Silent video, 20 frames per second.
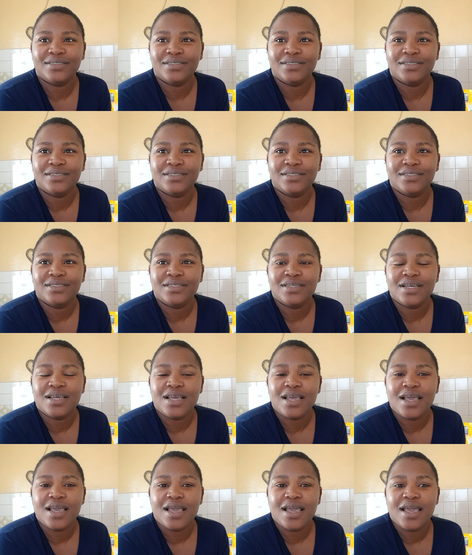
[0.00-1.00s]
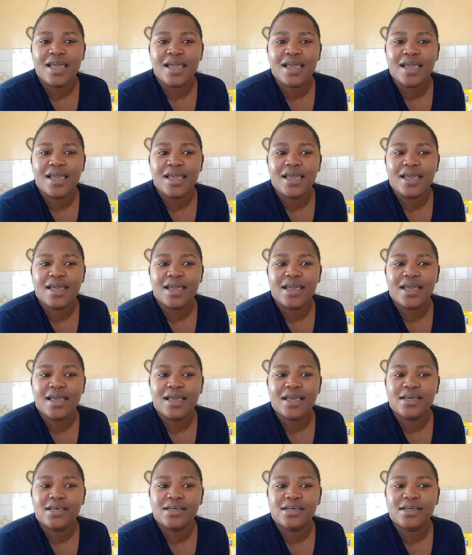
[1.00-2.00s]

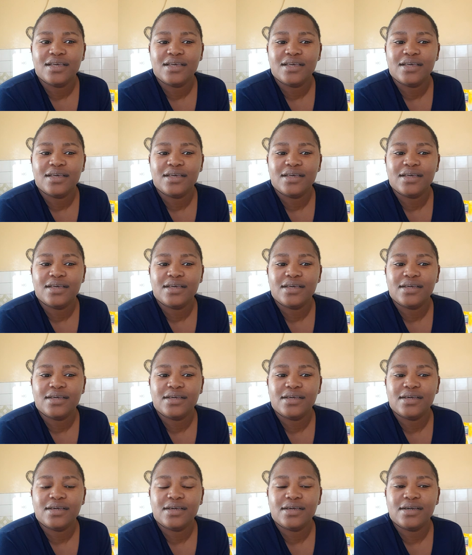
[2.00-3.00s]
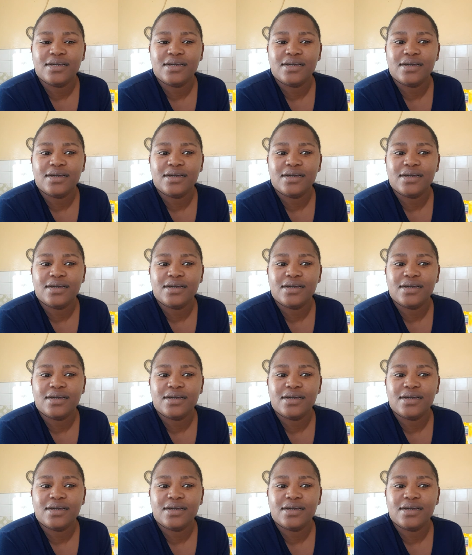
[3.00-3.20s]
[no speech]